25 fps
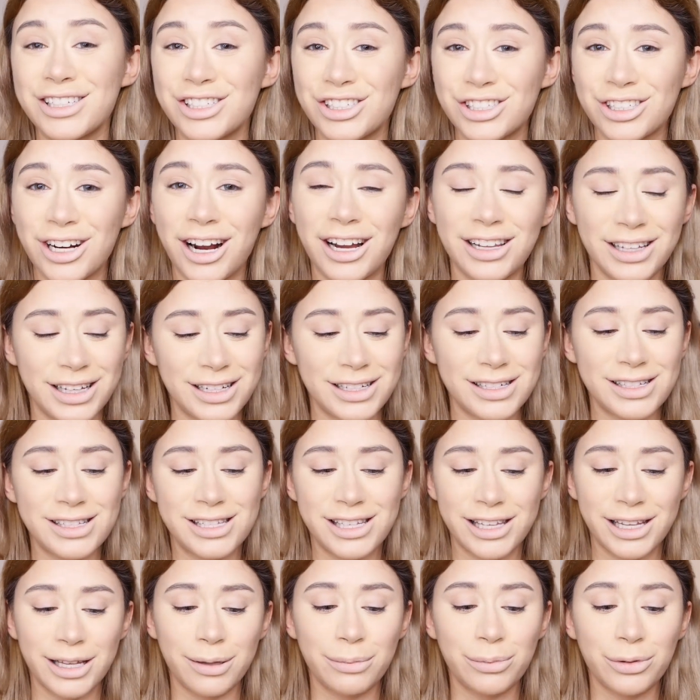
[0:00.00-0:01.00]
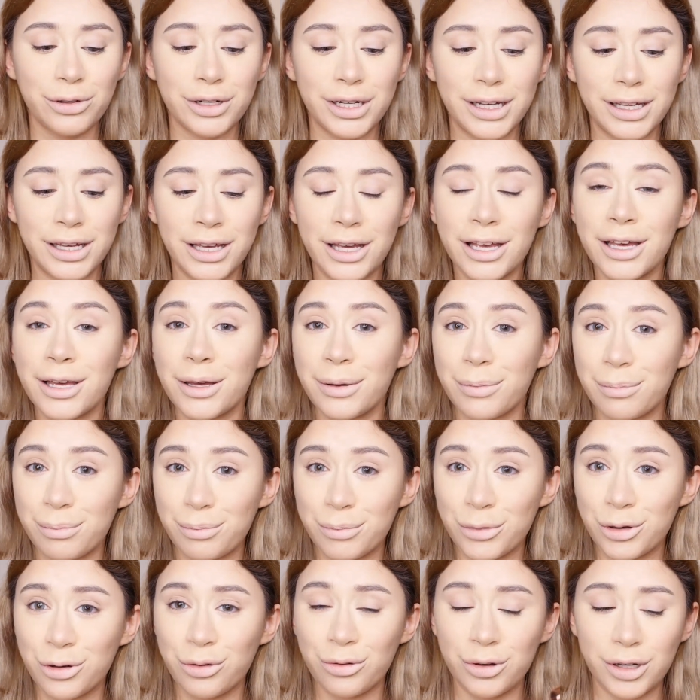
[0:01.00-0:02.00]
Charlotte Tilbury
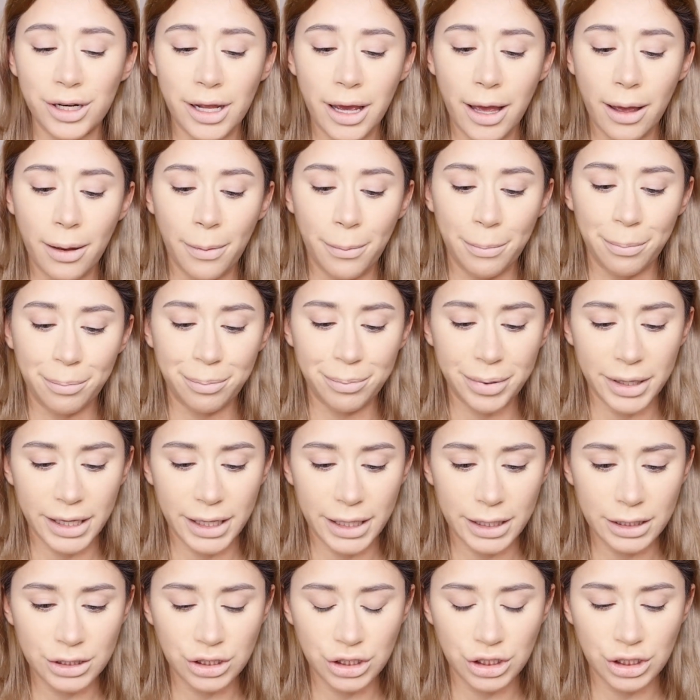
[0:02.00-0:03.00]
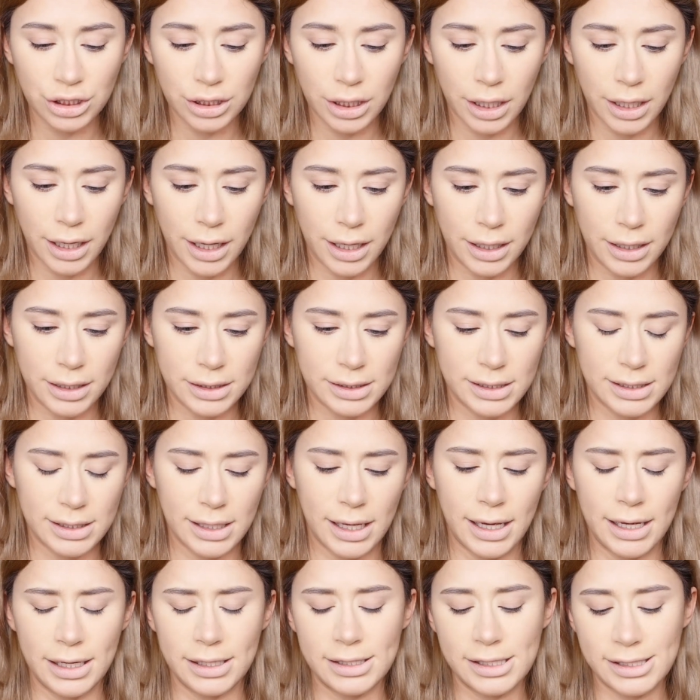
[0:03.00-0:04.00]
Moon Beach, and it's
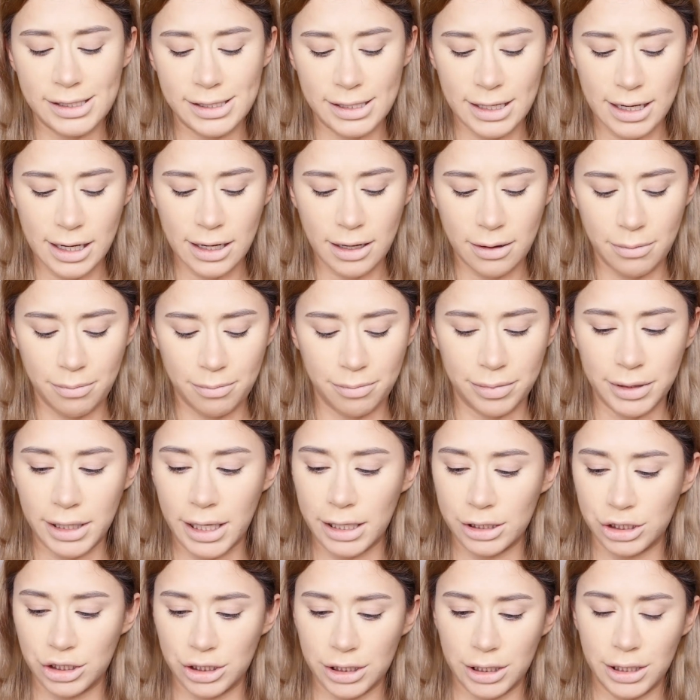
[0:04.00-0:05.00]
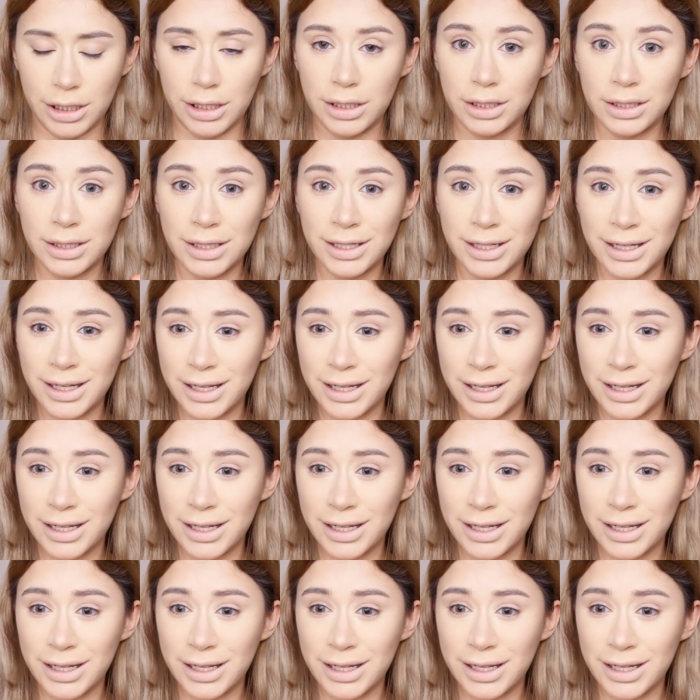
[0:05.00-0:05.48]
a stick blusher.